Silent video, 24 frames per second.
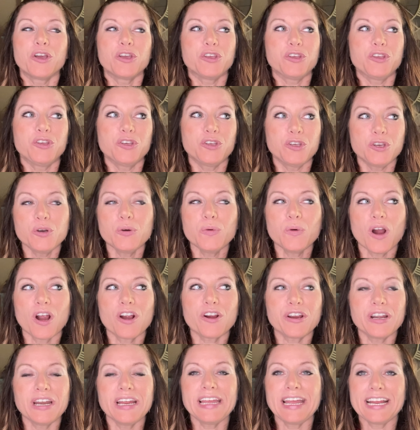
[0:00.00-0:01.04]
You are
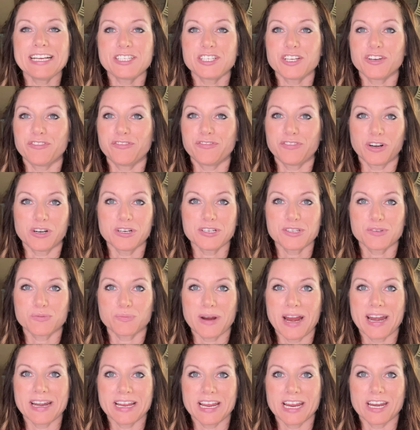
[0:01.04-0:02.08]
gonna get your first
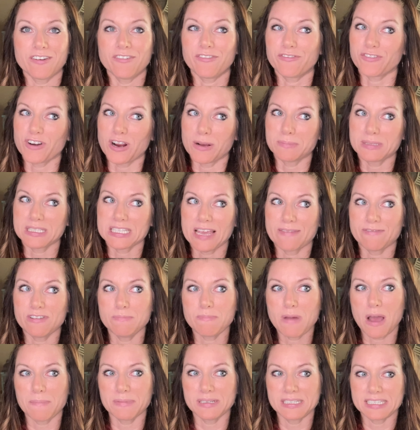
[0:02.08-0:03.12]
rating from Saving
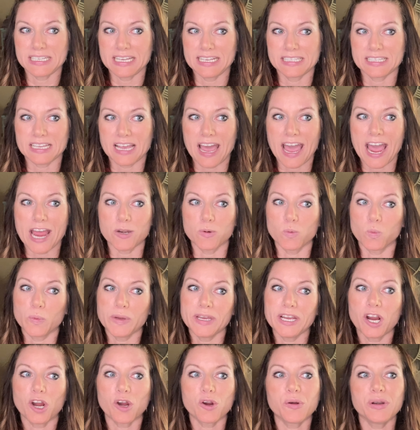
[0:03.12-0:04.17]
Mamasita, and
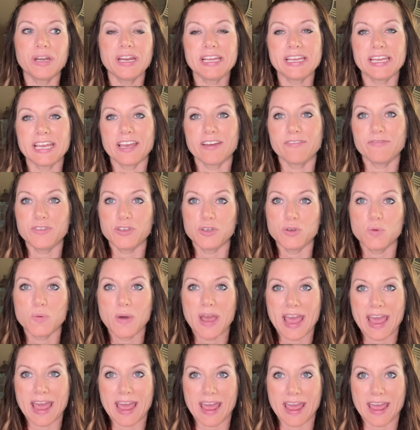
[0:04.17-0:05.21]
we are gonna give you
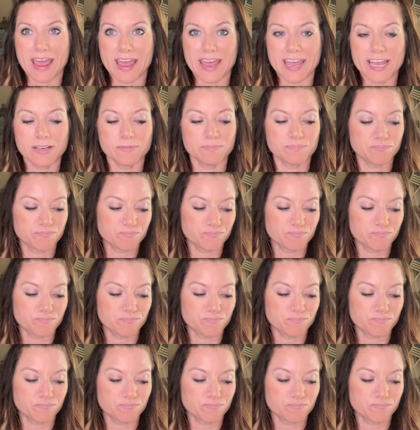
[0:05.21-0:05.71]
a